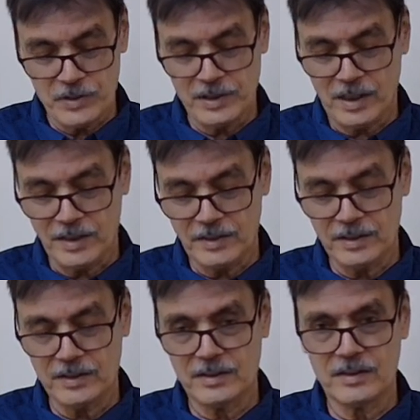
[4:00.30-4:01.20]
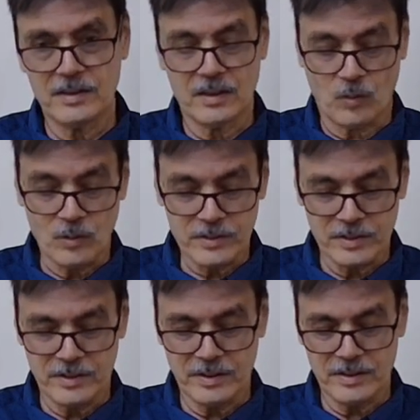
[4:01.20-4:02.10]
Gandhian theory and Rawlsian
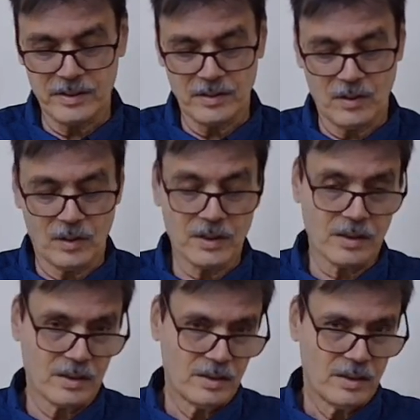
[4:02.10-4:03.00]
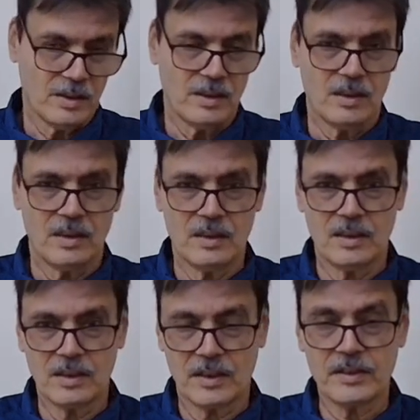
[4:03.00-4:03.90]
theory and other uh,
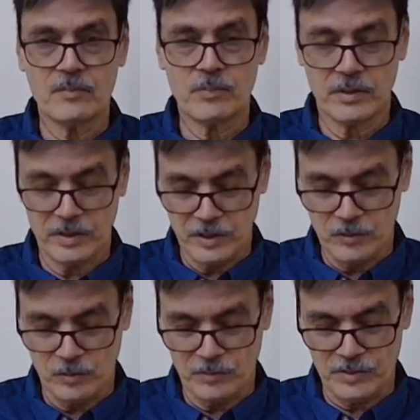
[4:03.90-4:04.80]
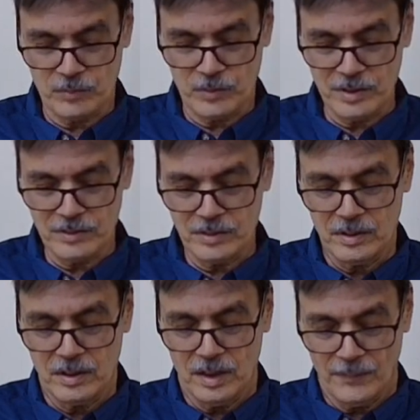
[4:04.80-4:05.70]
contemporary theories of disobedience
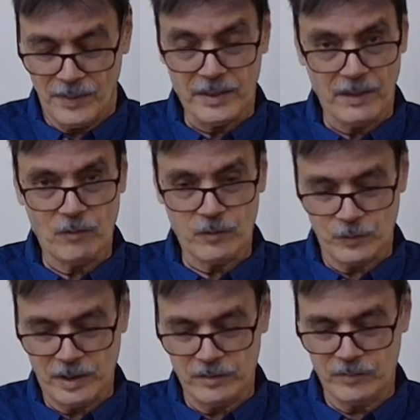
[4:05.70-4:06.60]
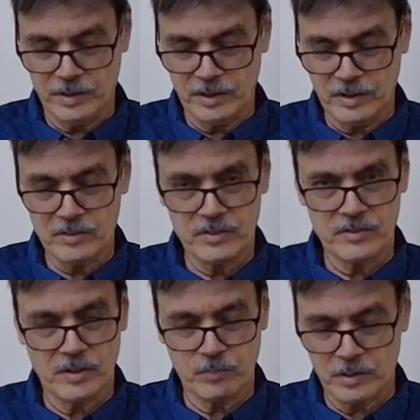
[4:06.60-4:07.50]
that I have also dealt with in this
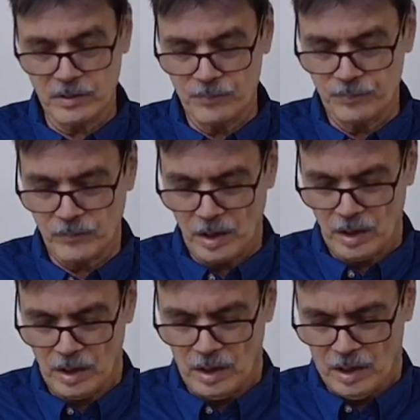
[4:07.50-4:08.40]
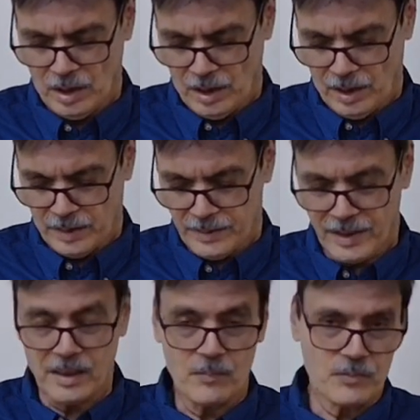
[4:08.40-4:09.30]
chapter. Then
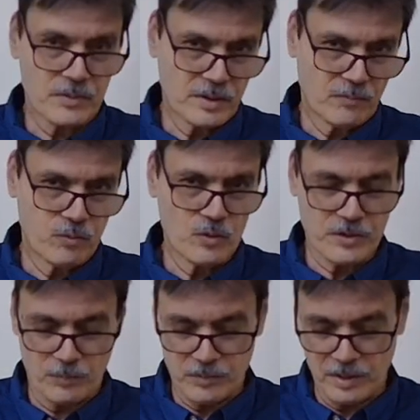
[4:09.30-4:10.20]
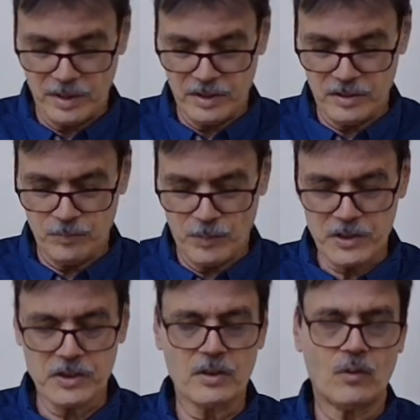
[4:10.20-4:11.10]
comes the fourth chapter that is
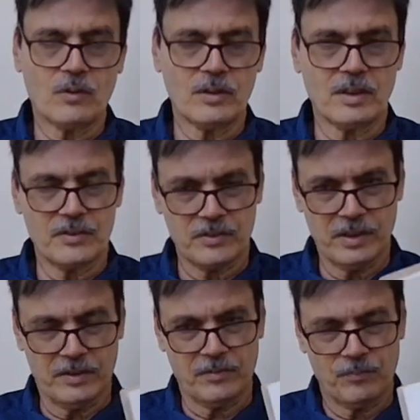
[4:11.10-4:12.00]
pressure on the state.